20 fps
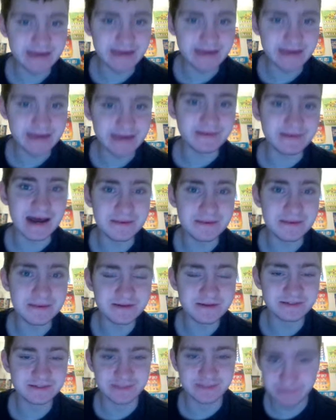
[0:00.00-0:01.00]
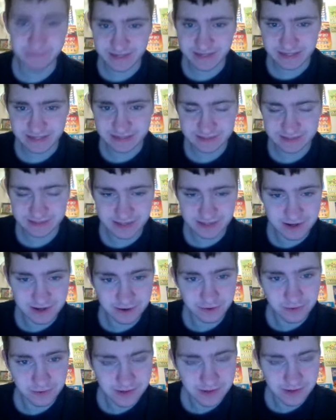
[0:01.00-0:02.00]
Hey Bobber, it's me.
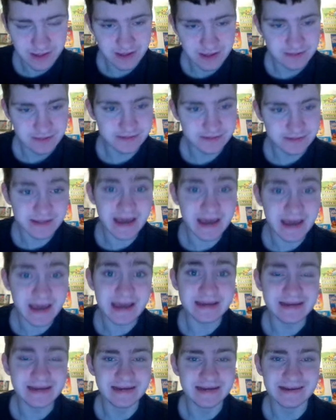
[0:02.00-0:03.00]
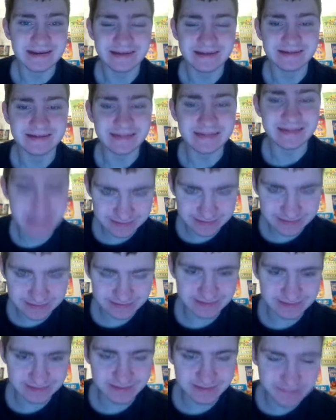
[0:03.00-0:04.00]
So, today, it's
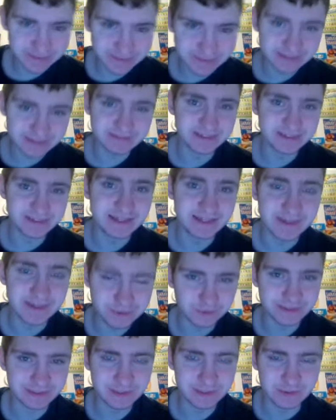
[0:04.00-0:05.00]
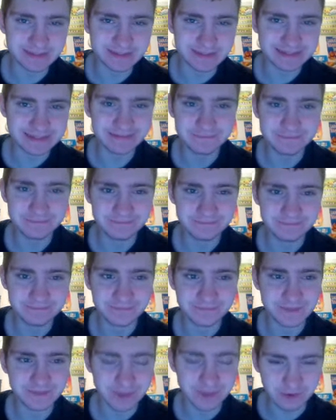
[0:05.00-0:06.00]
the first video of 2020.
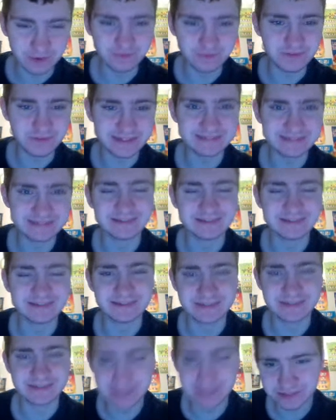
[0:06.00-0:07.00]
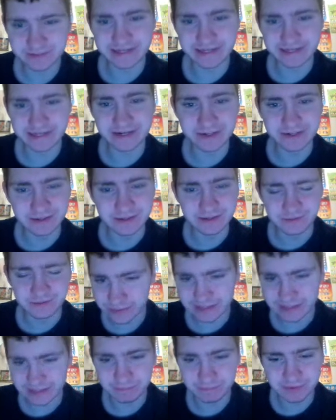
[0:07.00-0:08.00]
Hopefully, it's, new year
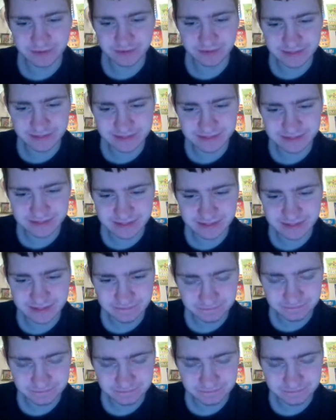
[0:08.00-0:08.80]
when I upload this.